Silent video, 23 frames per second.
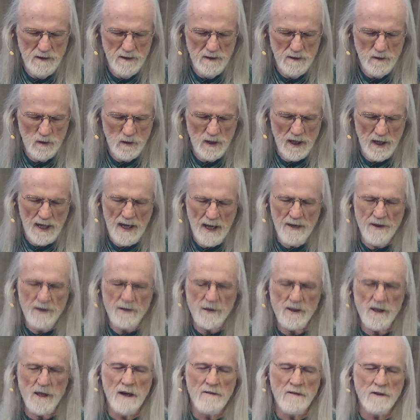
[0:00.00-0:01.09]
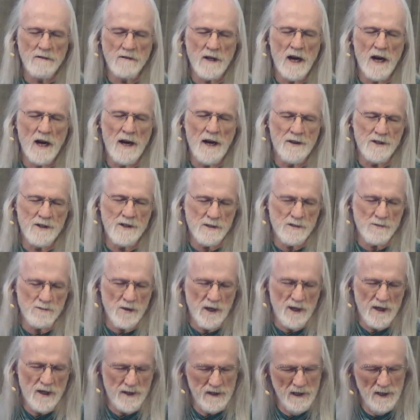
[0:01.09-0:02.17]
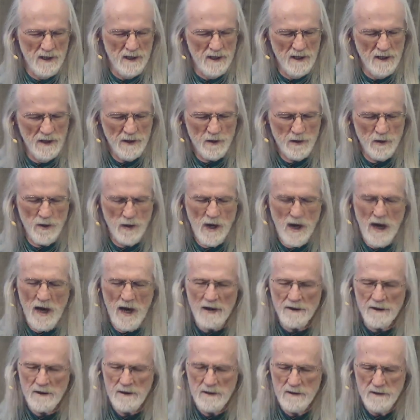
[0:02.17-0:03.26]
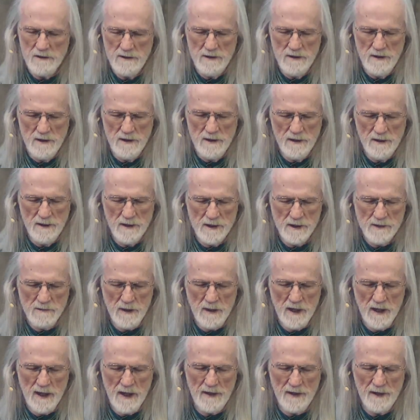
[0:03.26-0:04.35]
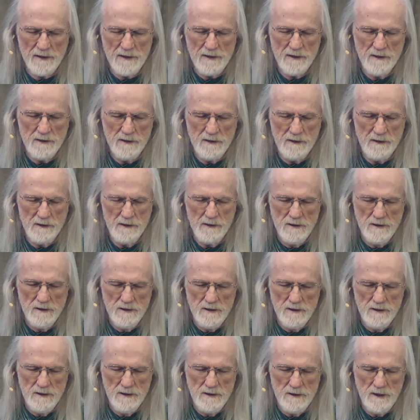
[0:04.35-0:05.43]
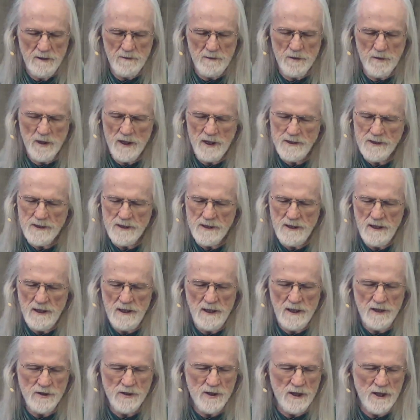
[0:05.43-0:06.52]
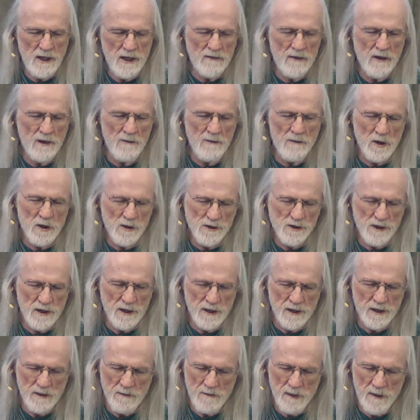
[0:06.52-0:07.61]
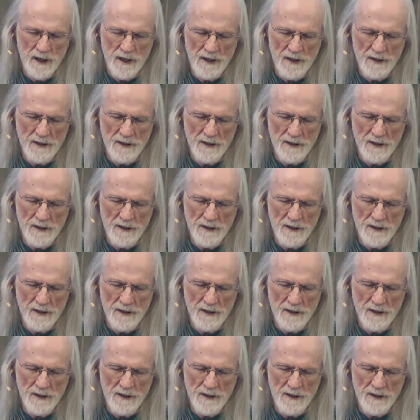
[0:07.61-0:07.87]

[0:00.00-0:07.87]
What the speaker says: We allow this love of God to spread throughout this planet, embracing each and every person on the planet,